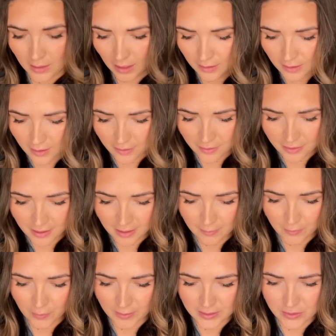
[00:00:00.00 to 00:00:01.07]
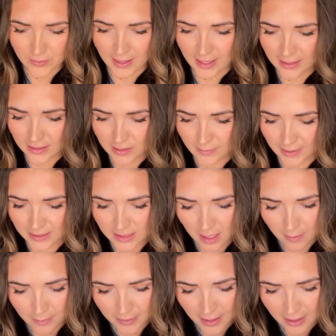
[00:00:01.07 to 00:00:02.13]
the other thing I'm going to add to my
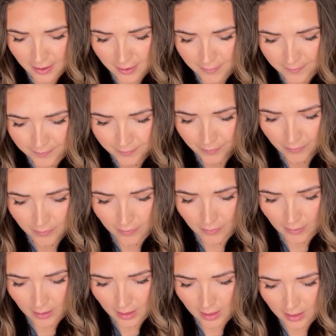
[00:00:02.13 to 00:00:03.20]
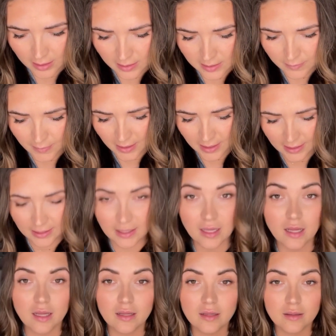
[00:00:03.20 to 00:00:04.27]
top layer is my
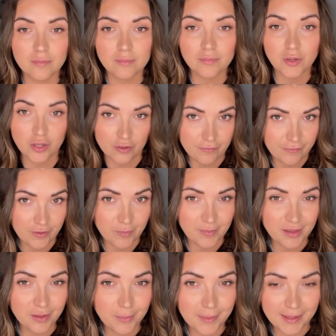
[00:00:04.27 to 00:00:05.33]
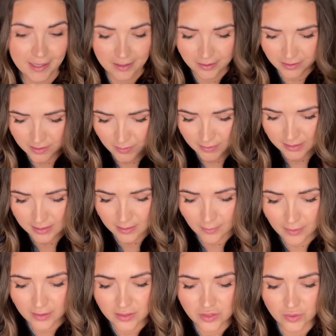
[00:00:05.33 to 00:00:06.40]
perfume illuminator. So it's
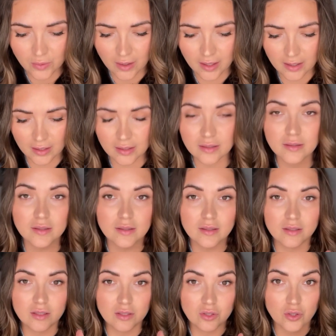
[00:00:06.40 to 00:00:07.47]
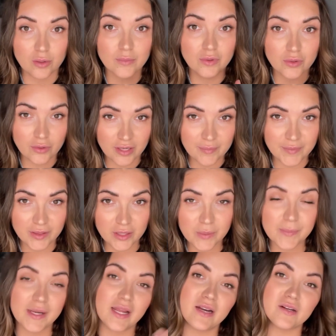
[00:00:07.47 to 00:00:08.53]
similar to our normal cream
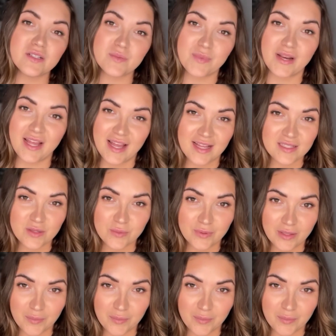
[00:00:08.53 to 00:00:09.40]
illuminators, but it has a really